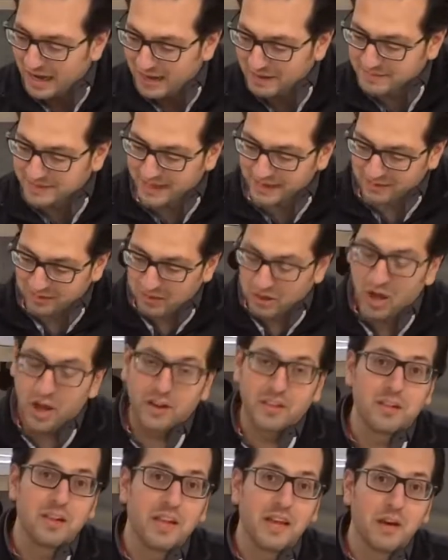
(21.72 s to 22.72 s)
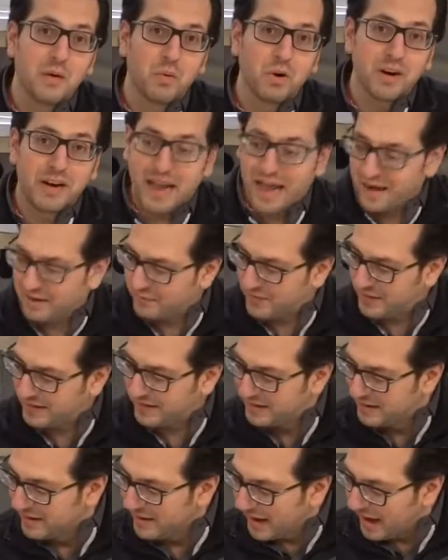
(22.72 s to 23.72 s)
It takes a lot of the legwork out of it.
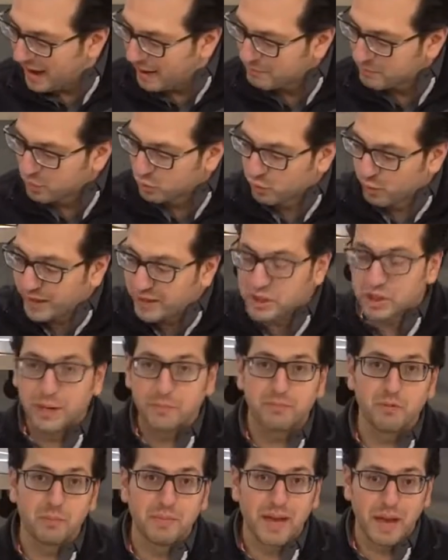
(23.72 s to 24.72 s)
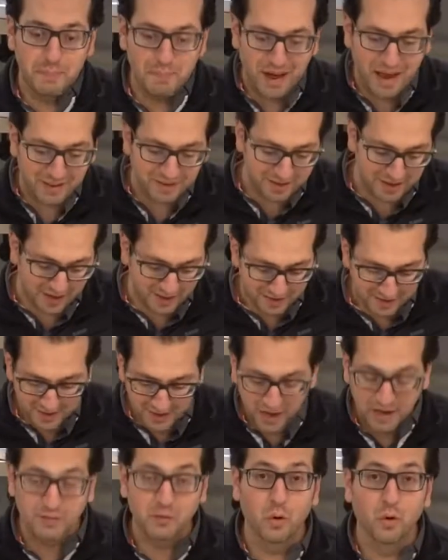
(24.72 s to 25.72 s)
Great chips from Que Pasa,
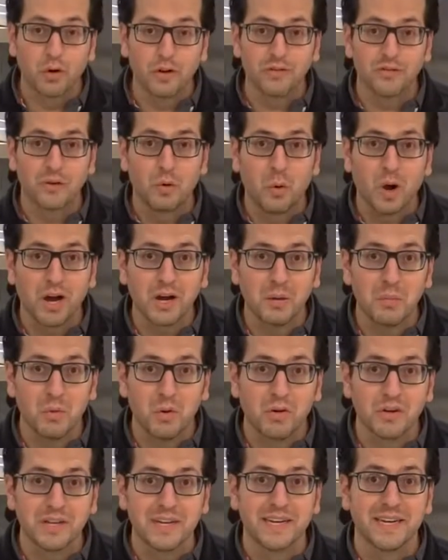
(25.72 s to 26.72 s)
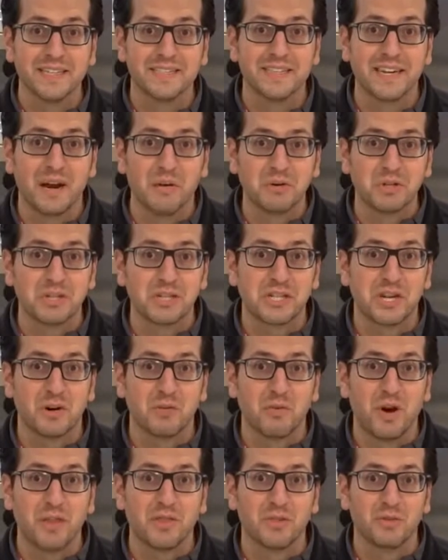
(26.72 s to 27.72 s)
and of course guacamole, and today we're just going to
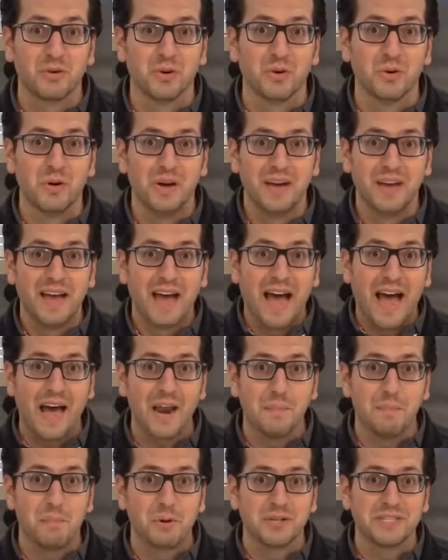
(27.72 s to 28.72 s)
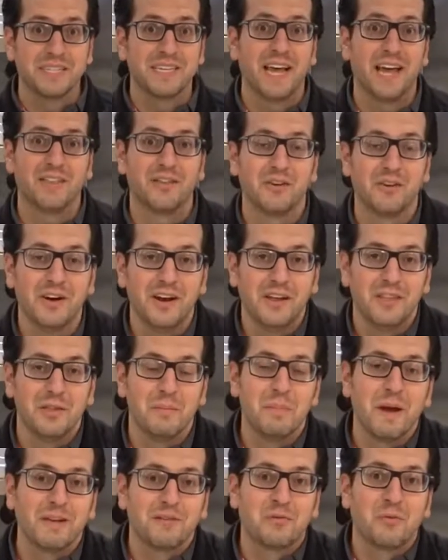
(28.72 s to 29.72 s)
run through how to put together the
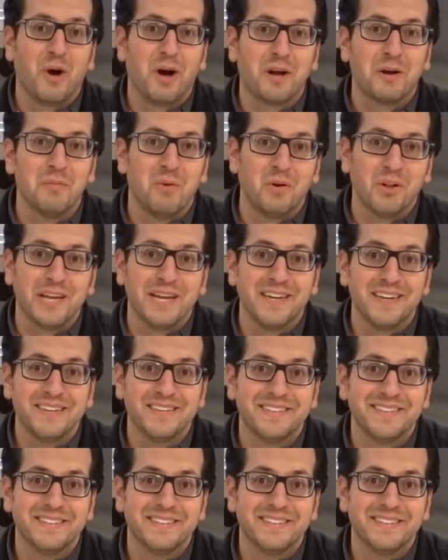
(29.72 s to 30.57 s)
best guacamole.